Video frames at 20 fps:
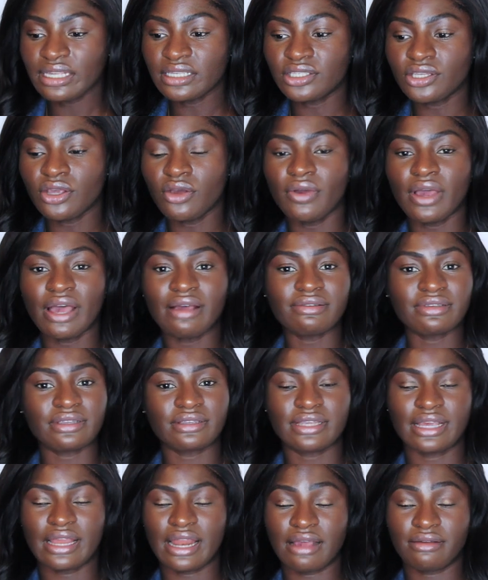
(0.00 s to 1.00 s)
So I
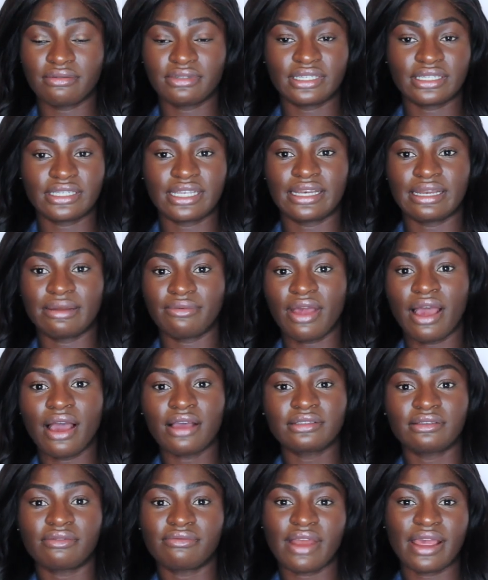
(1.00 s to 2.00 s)
was just saying them,
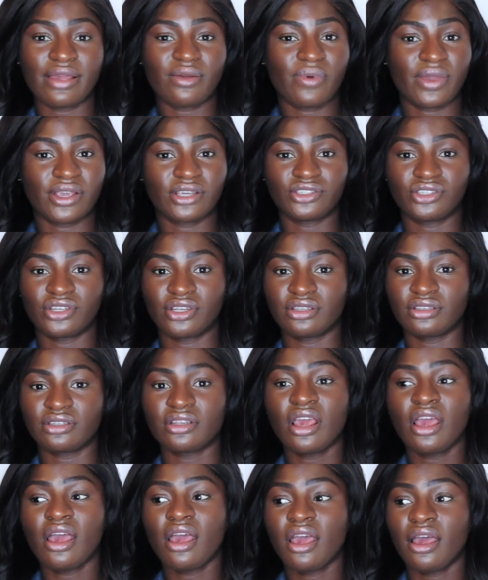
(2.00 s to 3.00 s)
ask the right
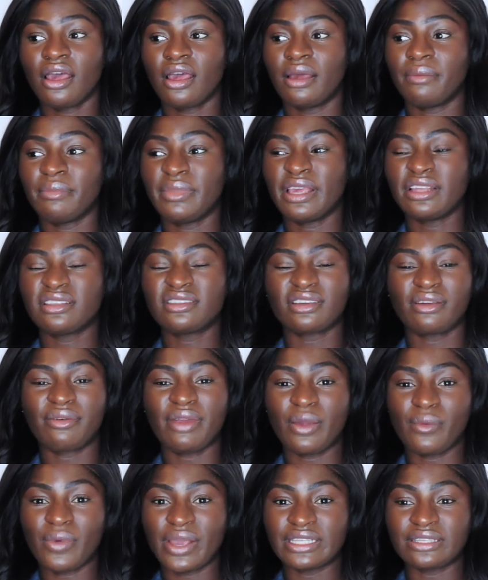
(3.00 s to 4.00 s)
questions. It's a
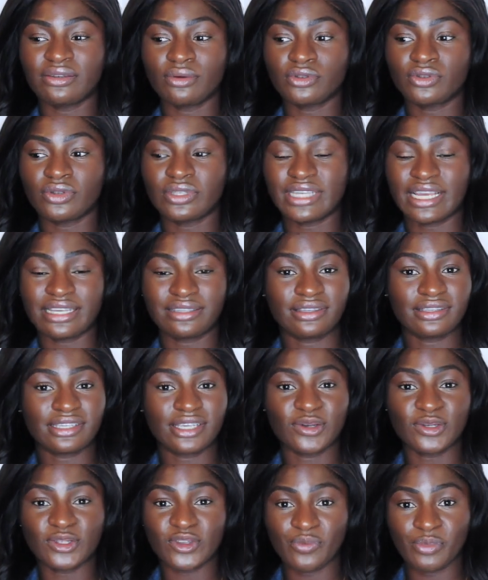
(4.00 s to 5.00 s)
great way to also test the
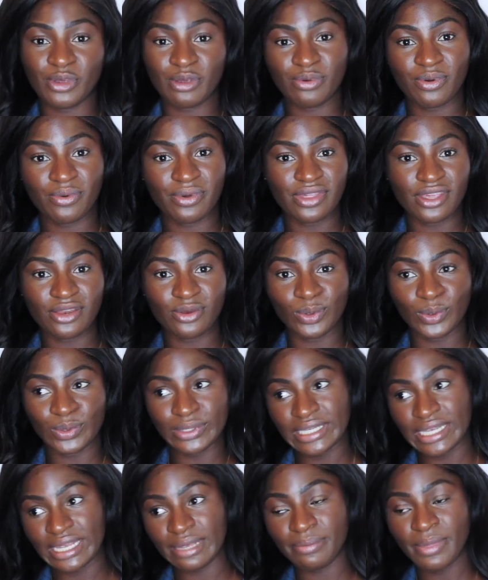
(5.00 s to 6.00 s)
skills of people within your
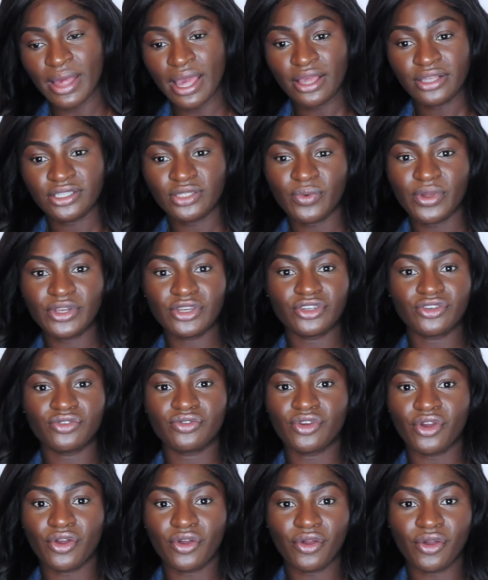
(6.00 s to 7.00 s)
team. So when you
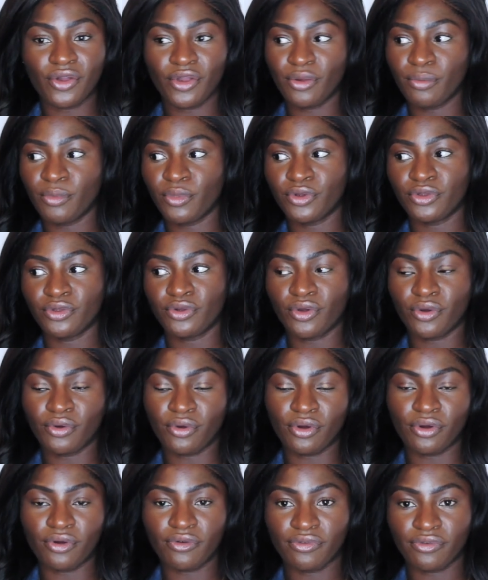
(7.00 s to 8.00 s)
do go home or you
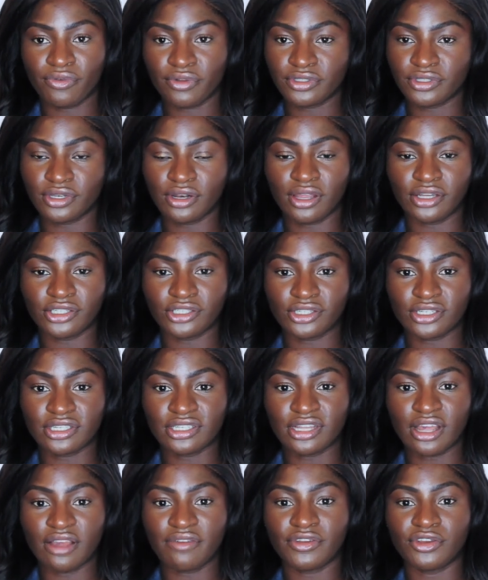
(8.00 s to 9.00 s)
go off to lunch and
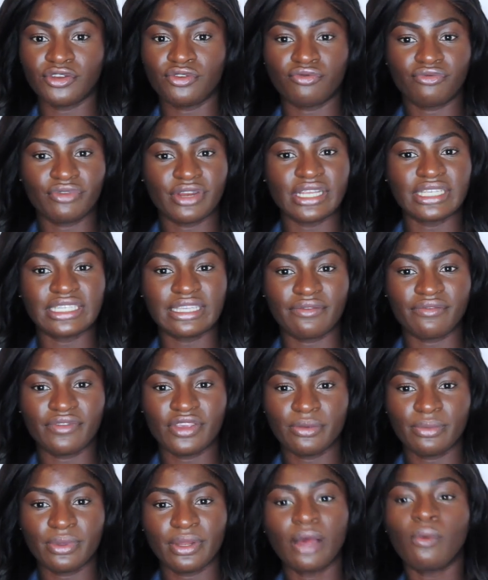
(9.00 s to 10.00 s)
stuff and you read
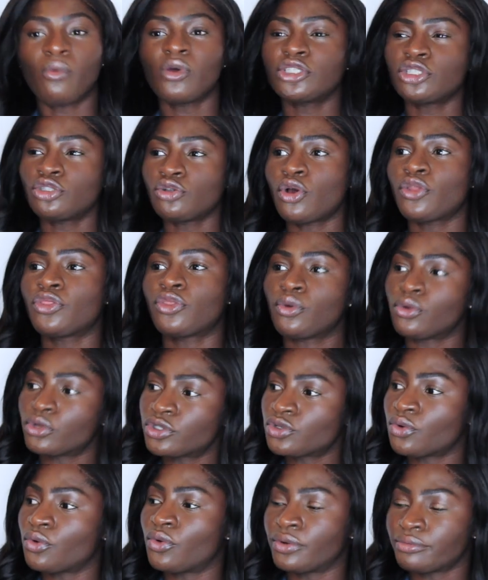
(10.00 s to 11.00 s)
something, you'd be like, what's your
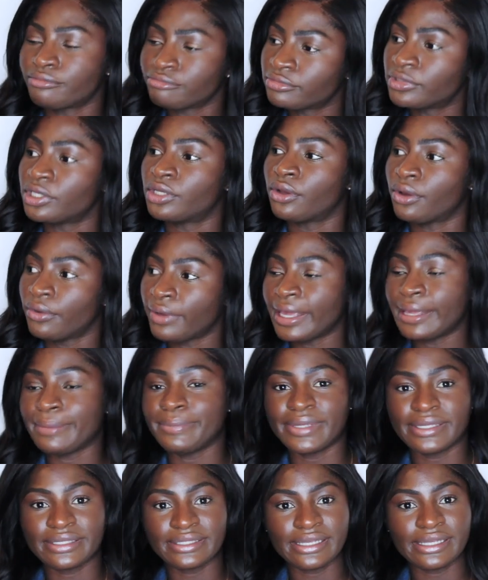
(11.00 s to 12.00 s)
thoughts on, you know, A,
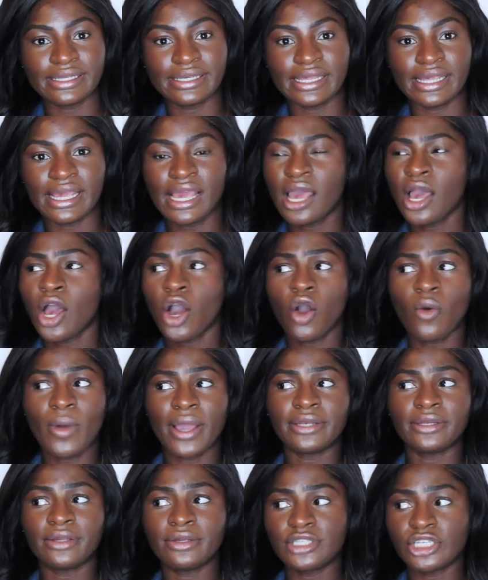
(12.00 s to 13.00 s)
B, C, D? Oh,
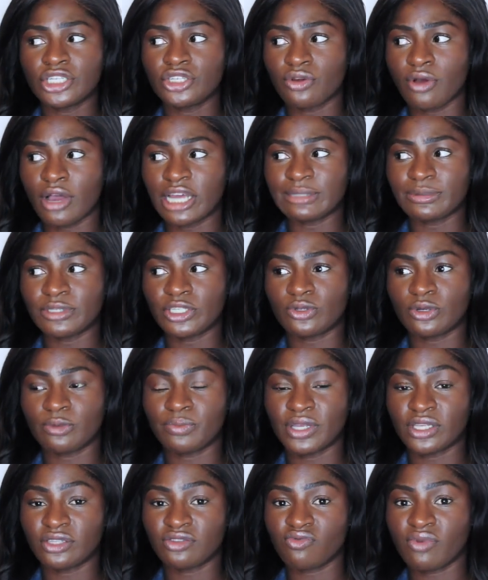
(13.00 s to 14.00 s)
I noticed you asked me to do a
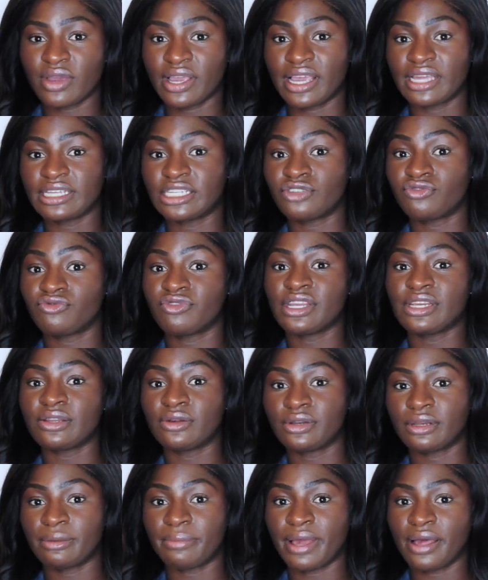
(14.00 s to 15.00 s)
piece of work. I did read
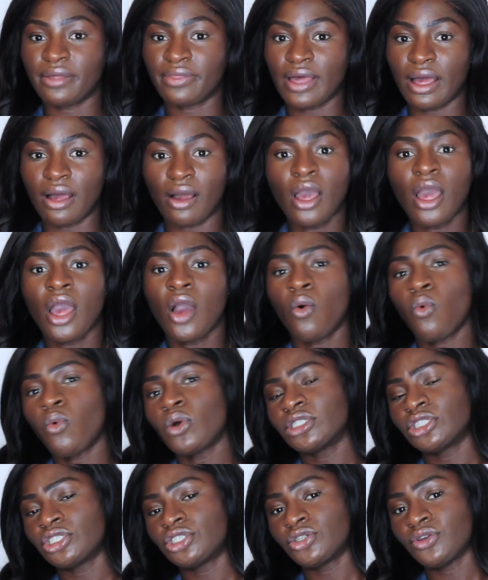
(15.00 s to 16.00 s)
it on about that.
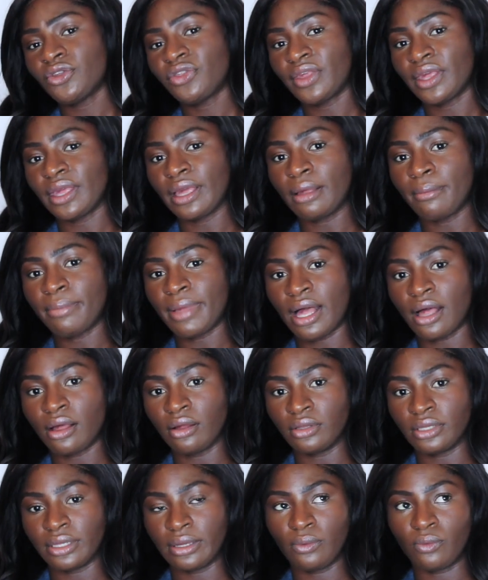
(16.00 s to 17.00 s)
What did you think
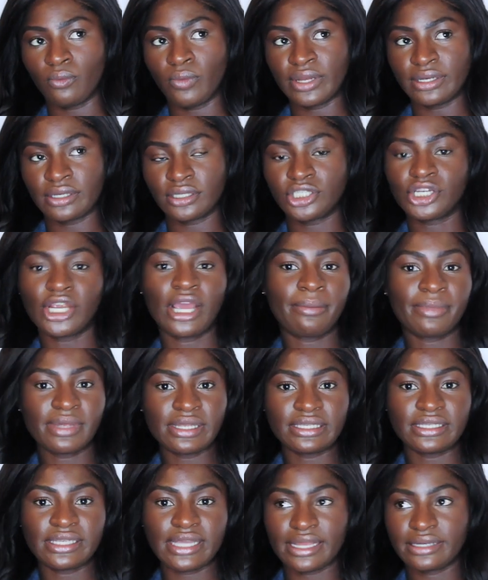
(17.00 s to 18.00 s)
about it when the
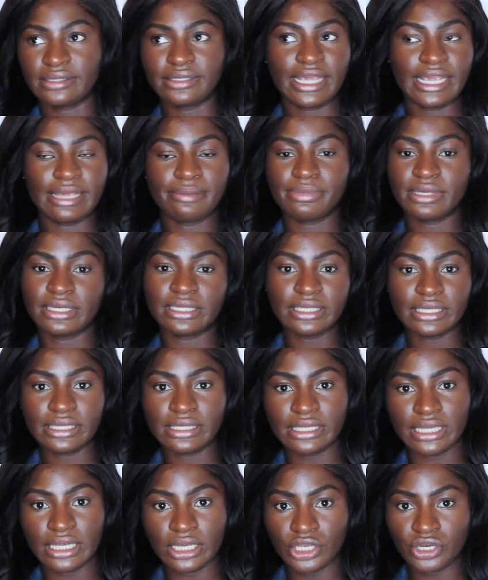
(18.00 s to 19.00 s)
chairman said A, B, C,
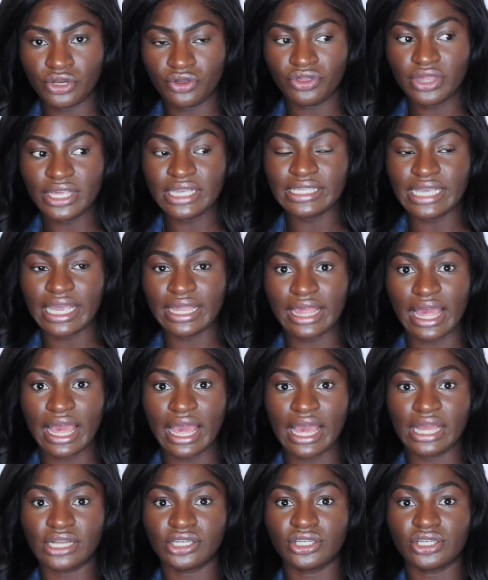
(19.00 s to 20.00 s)
D? You know, things like
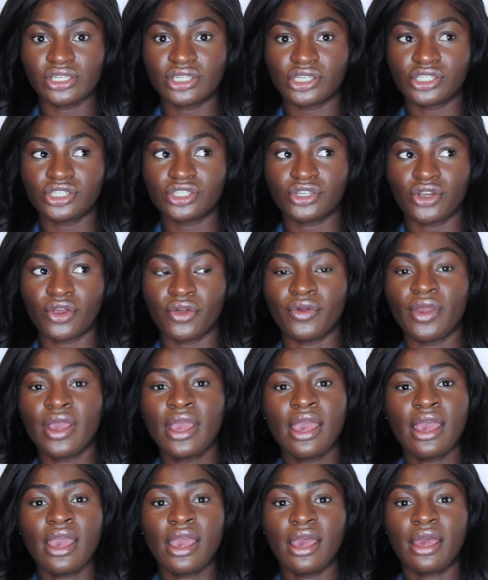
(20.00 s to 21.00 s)
that actually just show
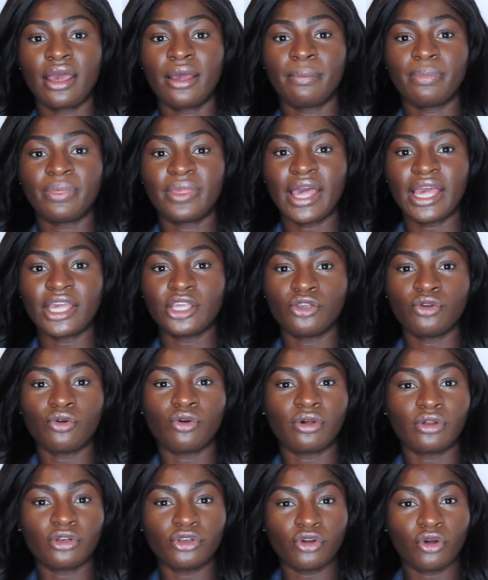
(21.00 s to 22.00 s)
that
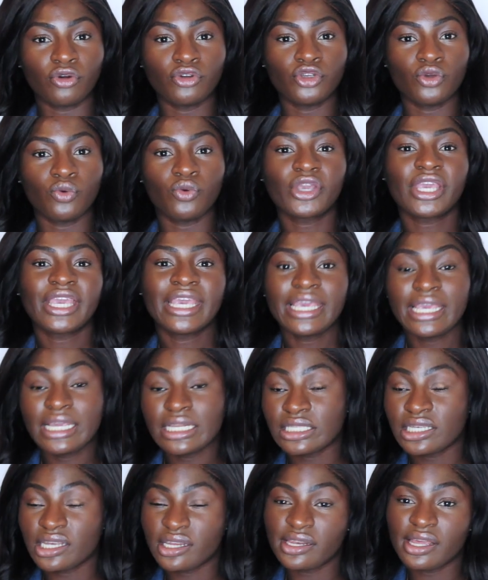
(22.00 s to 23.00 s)
you're
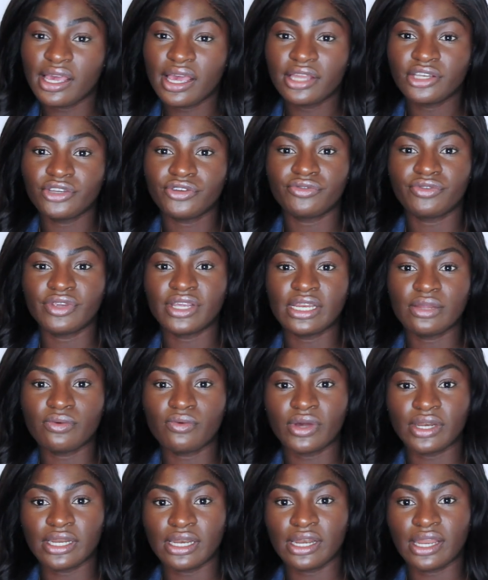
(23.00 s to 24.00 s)
keen to learn, you really
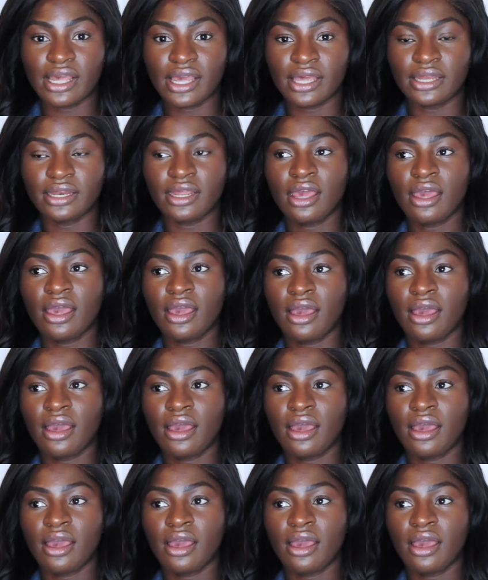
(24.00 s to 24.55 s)
want to learn.